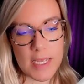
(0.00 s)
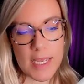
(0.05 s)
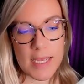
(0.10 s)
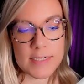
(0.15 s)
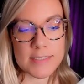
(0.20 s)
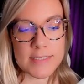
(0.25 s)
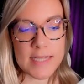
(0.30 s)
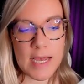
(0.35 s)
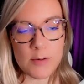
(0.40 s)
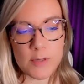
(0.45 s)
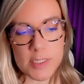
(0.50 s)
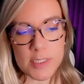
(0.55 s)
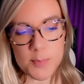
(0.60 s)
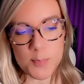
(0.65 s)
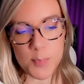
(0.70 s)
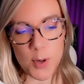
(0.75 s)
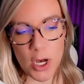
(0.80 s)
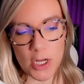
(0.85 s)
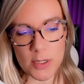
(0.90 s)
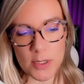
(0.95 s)
And down at the
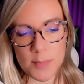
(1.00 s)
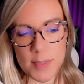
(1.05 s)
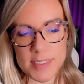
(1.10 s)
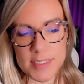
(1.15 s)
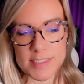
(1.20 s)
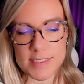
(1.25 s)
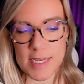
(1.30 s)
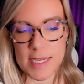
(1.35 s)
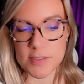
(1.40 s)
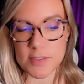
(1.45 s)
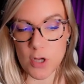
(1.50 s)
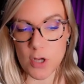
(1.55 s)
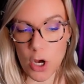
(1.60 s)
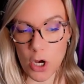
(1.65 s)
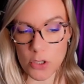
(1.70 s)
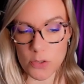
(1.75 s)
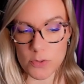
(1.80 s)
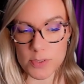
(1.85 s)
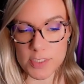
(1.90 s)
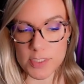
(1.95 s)
bottom, it says
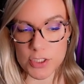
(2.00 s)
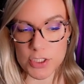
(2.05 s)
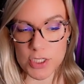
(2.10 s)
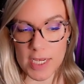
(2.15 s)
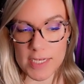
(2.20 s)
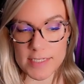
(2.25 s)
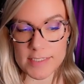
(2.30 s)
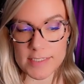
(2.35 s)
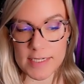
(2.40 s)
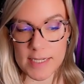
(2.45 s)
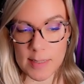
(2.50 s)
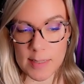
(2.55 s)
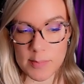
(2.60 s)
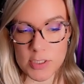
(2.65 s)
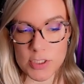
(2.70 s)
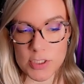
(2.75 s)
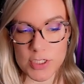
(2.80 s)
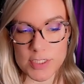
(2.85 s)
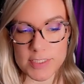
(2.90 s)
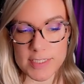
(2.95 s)
auto-suggest
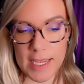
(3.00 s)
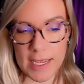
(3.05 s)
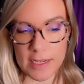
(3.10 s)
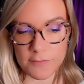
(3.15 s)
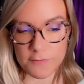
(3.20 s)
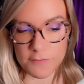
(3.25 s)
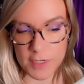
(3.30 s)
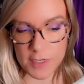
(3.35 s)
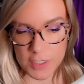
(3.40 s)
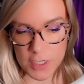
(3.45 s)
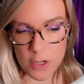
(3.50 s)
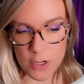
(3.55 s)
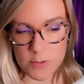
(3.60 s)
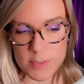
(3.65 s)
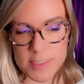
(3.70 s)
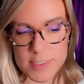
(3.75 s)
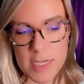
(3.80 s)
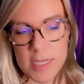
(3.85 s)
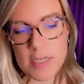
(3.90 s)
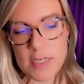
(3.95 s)
images and
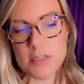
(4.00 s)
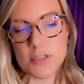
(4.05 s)
videos.